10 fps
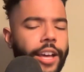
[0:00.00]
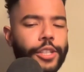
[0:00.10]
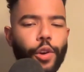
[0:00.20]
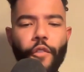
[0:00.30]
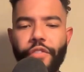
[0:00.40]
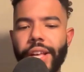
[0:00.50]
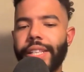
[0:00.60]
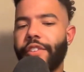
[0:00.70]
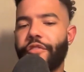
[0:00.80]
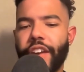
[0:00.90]
So
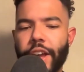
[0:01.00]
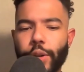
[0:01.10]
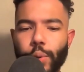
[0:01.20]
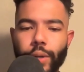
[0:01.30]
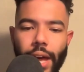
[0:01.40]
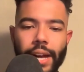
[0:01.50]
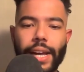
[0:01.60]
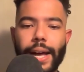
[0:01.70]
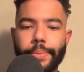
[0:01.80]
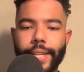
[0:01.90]
visit
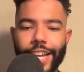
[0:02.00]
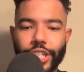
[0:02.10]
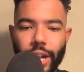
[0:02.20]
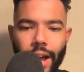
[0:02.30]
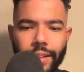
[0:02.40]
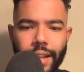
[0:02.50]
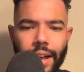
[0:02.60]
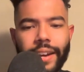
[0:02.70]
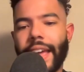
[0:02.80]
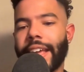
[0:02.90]

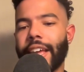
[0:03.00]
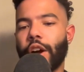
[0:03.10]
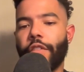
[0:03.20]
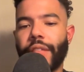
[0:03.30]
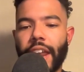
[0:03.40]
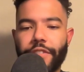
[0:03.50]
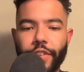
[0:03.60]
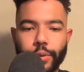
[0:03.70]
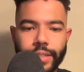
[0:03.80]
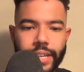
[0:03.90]
FanDuel.com/lockedon and kick off the
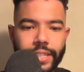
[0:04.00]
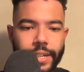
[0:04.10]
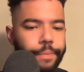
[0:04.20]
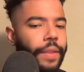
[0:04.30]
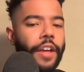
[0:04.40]
NFL season.